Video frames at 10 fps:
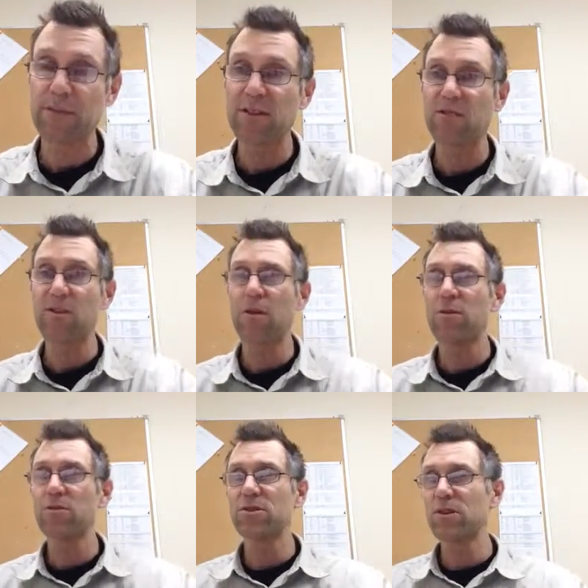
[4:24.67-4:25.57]
And so
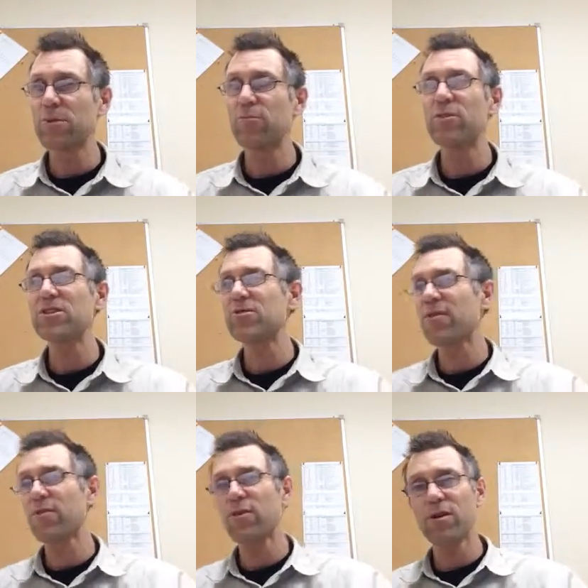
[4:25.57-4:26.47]
those are going to be pretty
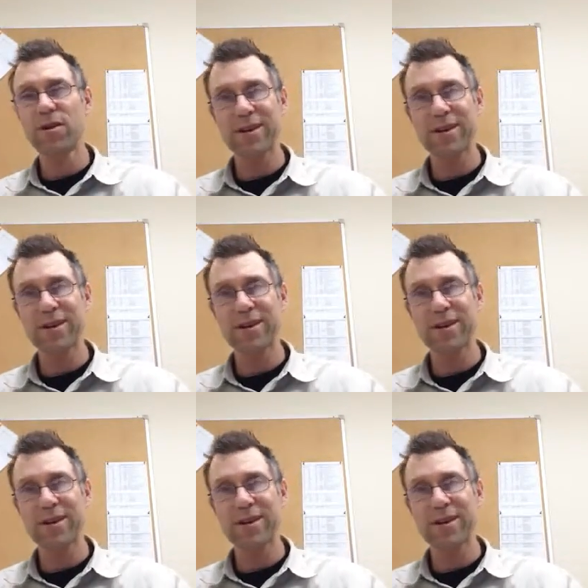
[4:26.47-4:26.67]
straightforward.